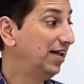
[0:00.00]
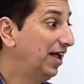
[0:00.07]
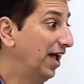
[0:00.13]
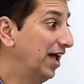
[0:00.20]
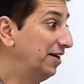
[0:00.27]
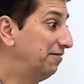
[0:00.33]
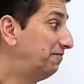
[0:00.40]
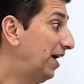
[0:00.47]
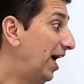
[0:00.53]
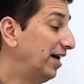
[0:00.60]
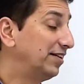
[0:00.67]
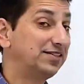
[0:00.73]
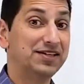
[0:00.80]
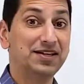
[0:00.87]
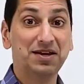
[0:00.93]
And in
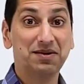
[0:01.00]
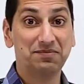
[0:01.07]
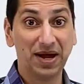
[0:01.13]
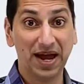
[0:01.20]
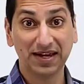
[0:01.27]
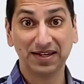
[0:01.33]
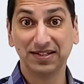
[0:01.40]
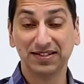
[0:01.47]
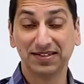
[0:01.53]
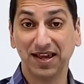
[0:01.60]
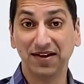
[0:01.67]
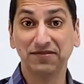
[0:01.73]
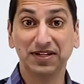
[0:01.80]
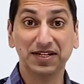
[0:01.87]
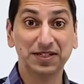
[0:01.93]
fact, back in the
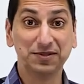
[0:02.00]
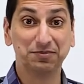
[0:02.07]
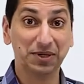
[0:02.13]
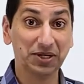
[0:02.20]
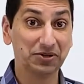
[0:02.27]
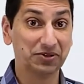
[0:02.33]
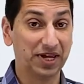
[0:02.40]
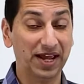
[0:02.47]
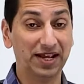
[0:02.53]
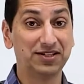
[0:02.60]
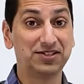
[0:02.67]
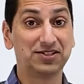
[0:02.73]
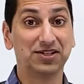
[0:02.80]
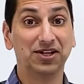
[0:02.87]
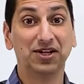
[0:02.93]
70s, Bill
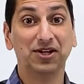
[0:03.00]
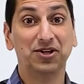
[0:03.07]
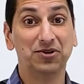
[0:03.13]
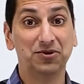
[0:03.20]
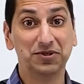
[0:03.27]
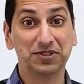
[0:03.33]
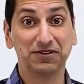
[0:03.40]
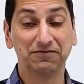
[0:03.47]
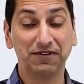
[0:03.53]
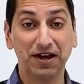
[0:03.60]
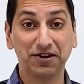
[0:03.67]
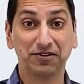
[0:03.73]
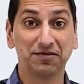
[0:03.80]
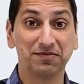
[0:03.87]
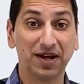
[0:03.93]
Gates, who is the
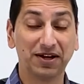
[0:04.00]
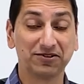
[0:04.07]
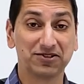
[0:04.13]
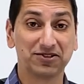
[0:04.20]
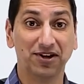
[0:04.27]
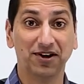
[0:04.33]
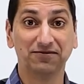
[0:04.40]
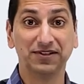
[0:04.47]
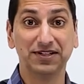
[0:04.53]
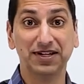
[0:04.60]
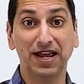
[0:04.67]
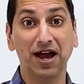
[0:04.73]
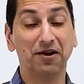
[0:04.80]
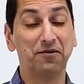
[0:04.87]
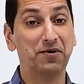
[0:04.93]
founder of Microsoft and
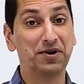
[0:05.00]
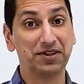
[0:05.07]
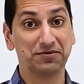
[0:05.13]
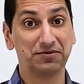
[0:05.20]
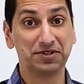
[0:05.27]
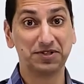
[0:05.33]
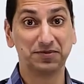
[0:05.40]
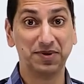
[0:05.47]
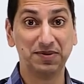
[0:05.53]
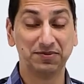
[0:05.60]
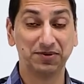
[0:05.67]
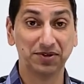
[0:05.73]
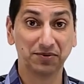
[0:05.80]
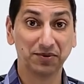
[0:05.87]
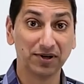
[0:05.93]
now one of the richest people
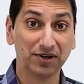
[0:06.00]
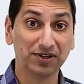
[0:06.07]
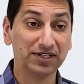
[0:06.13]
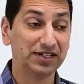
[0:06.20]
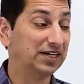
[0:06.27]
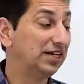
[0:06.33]
in the world,